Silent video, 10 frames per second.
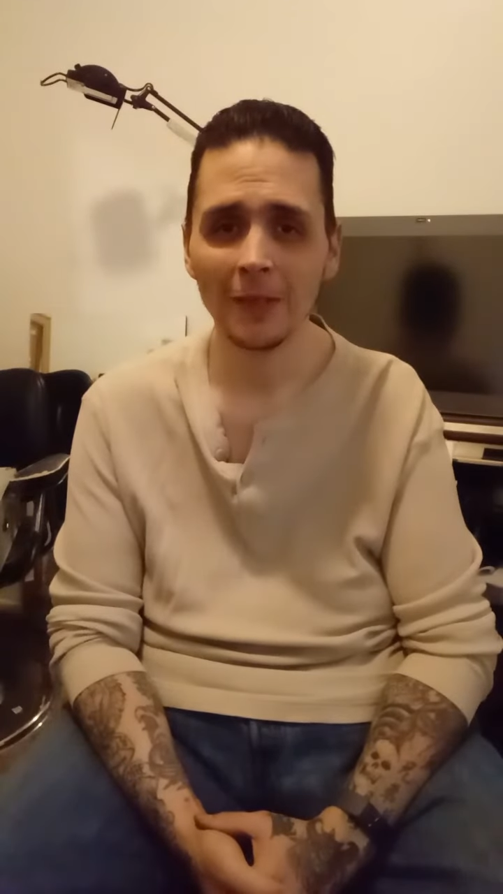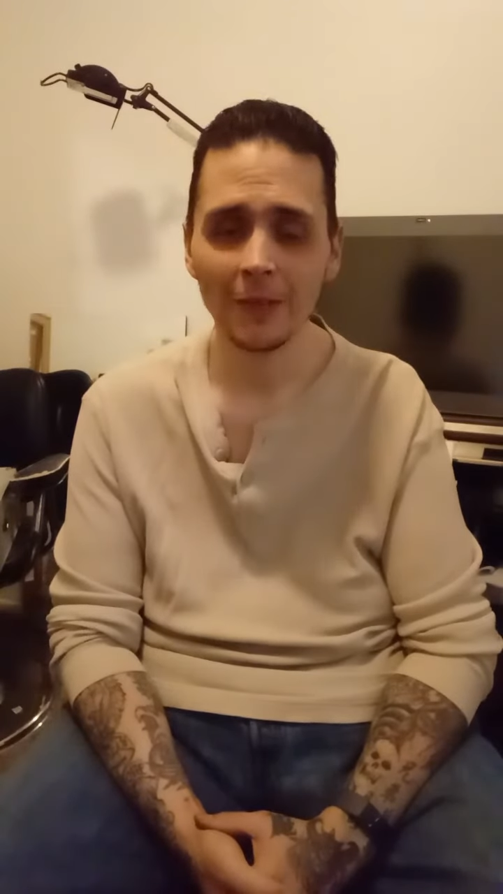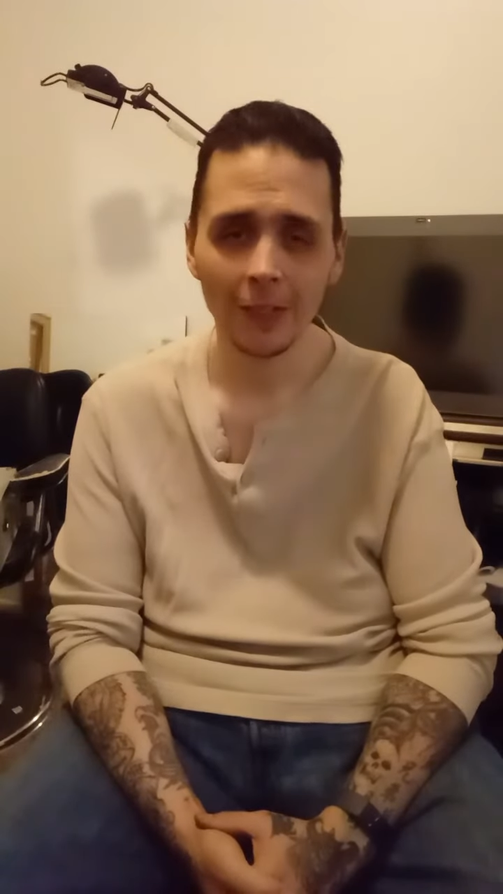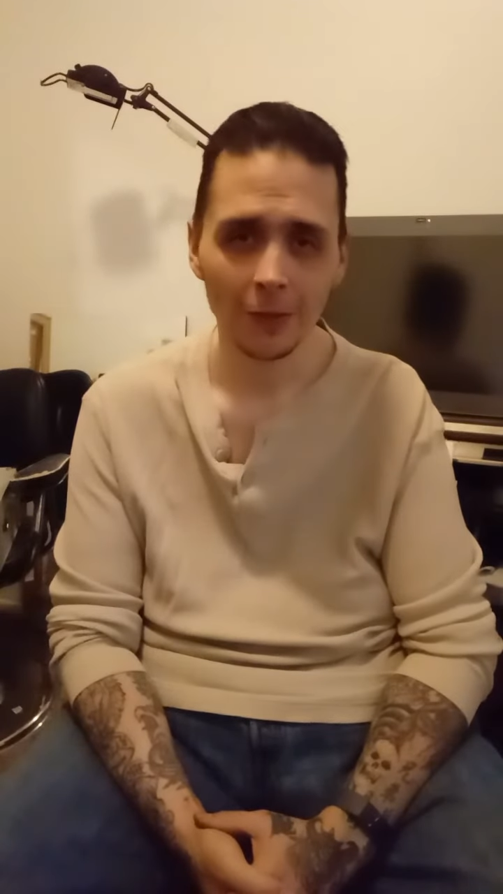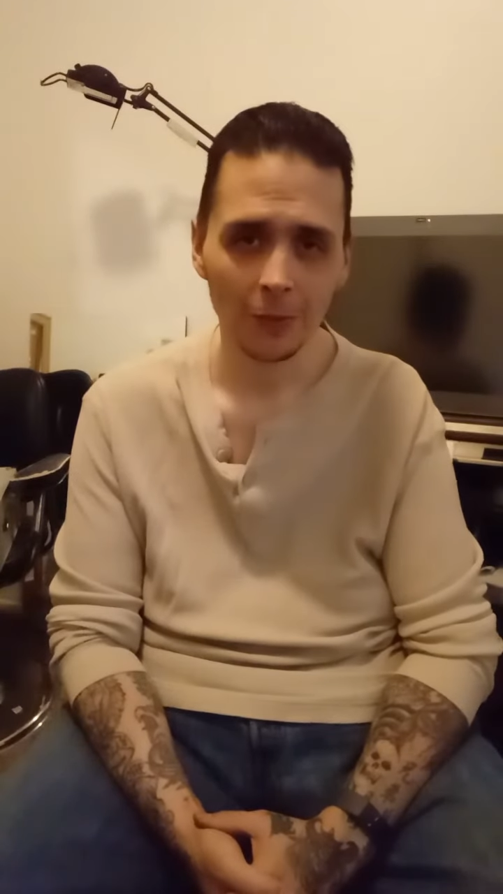
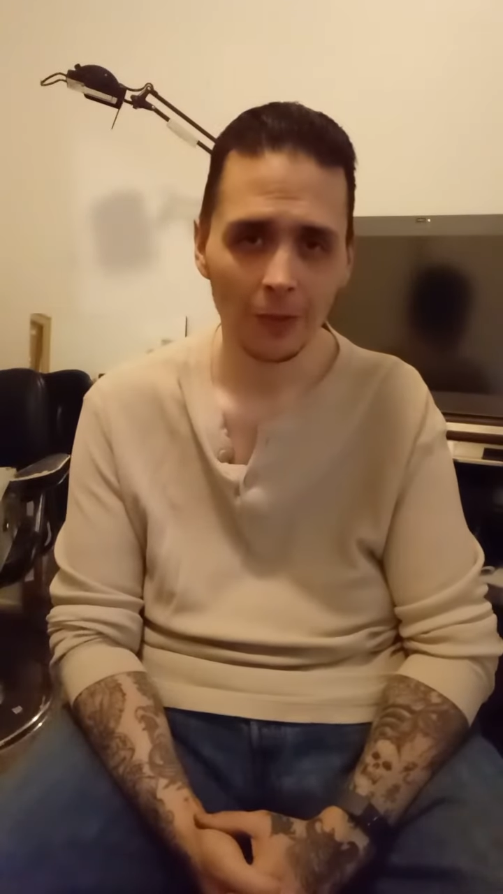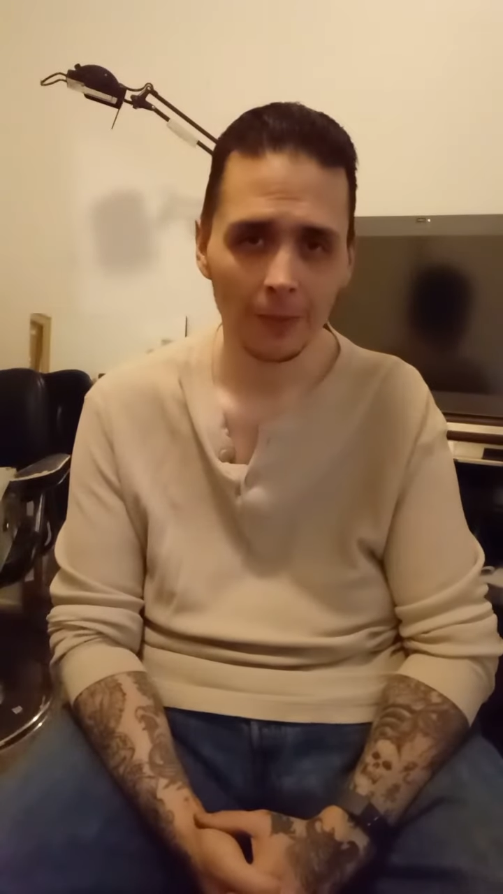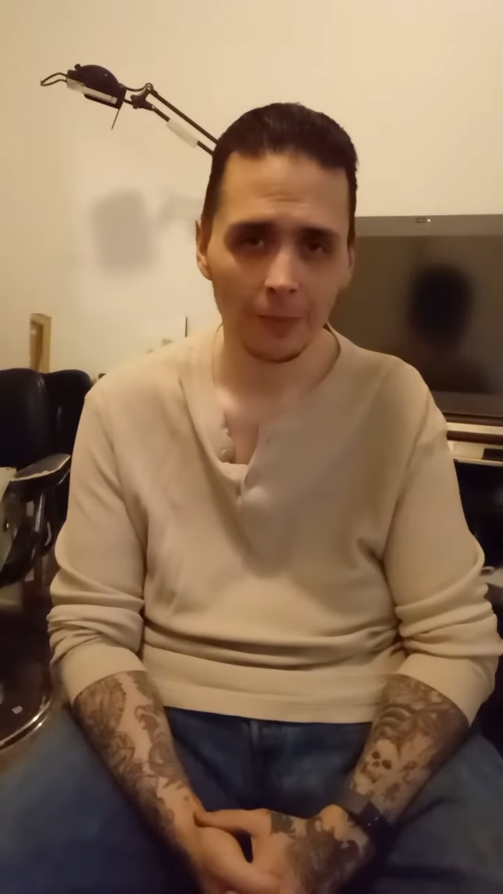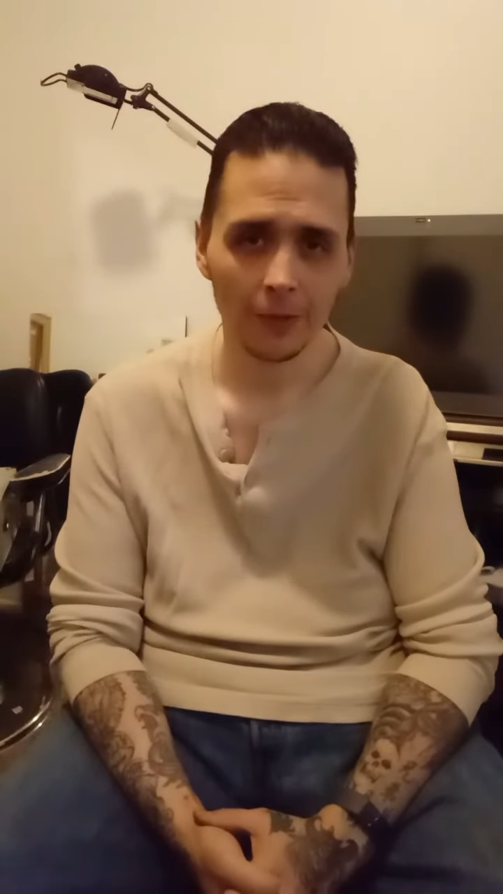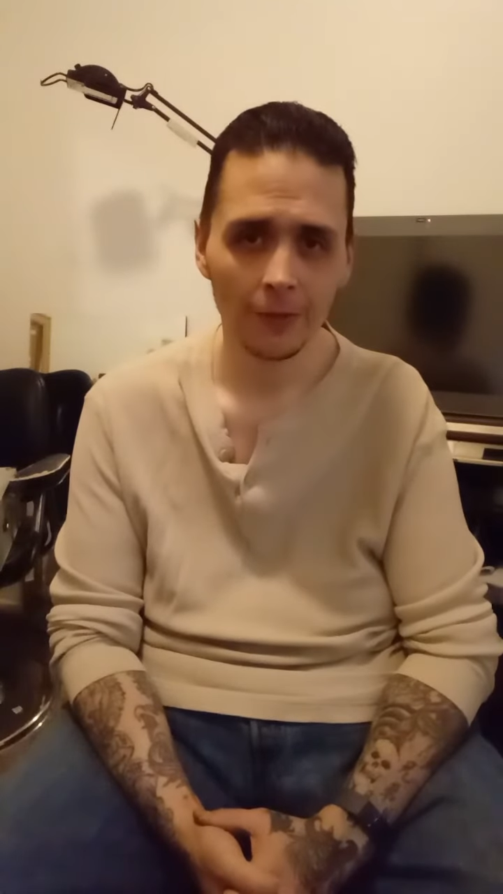videos will
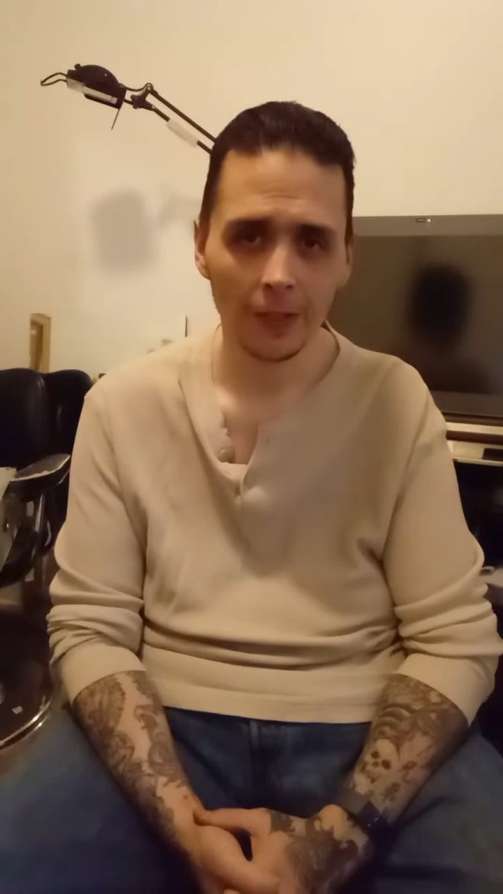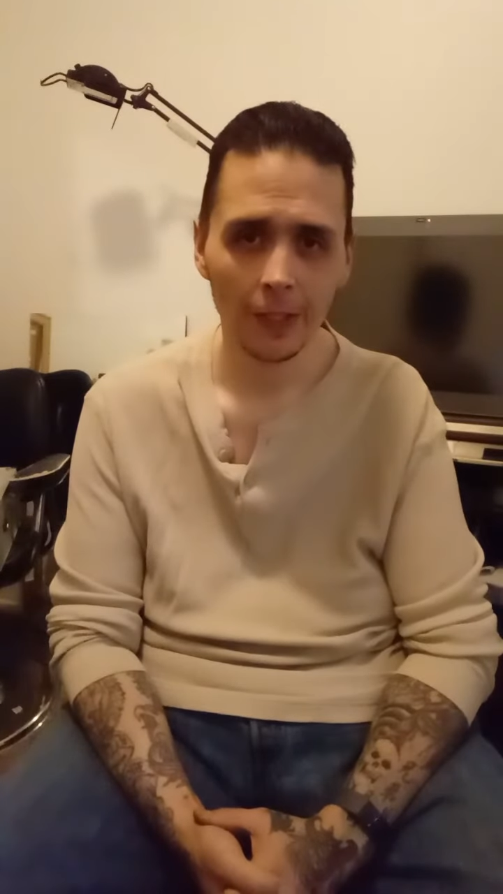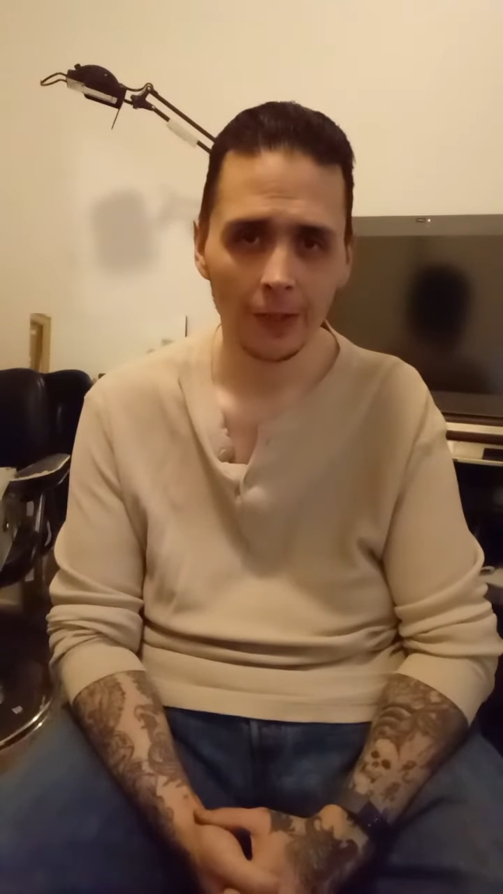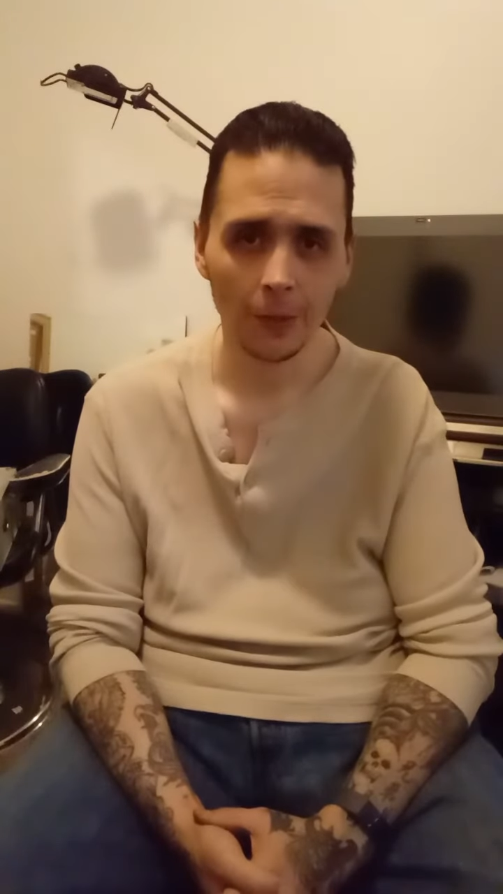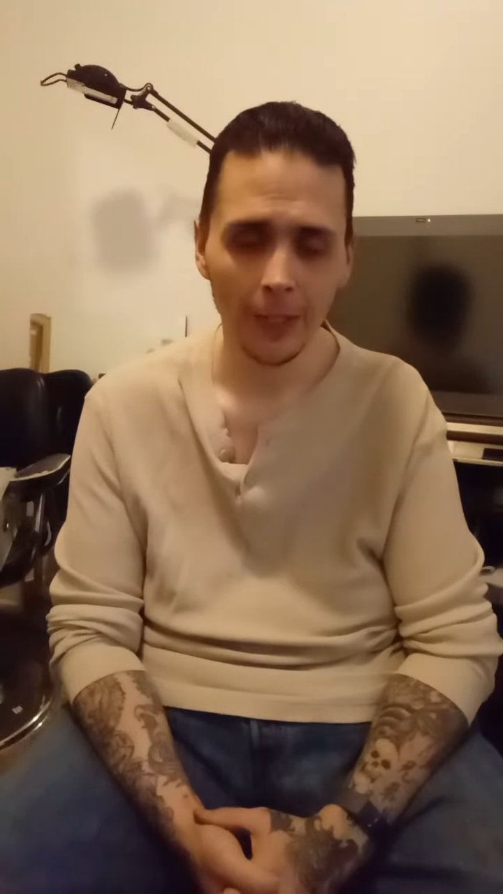improve
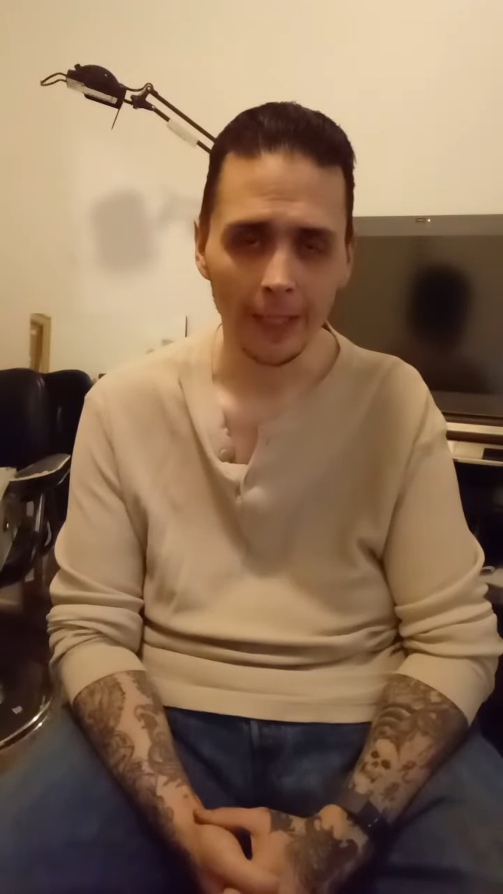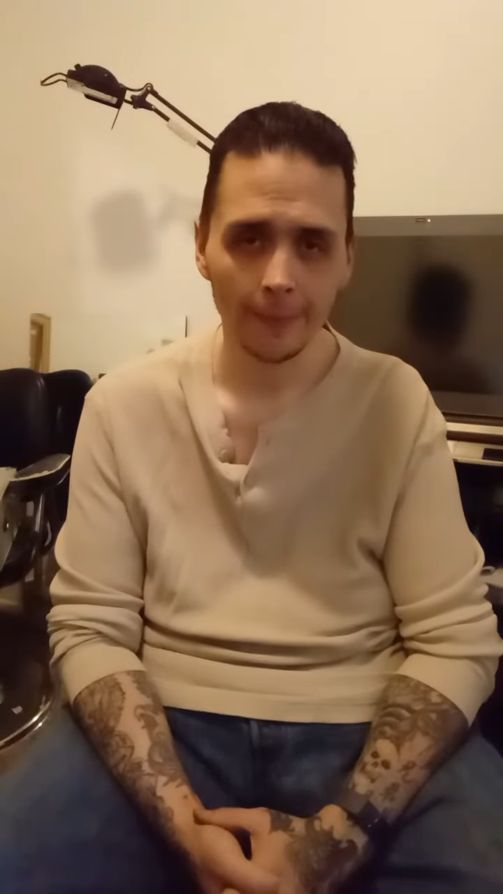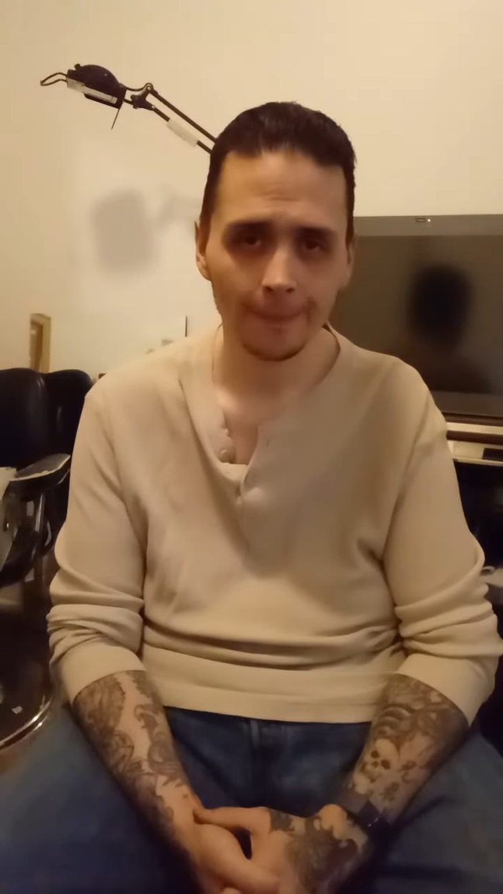along the way.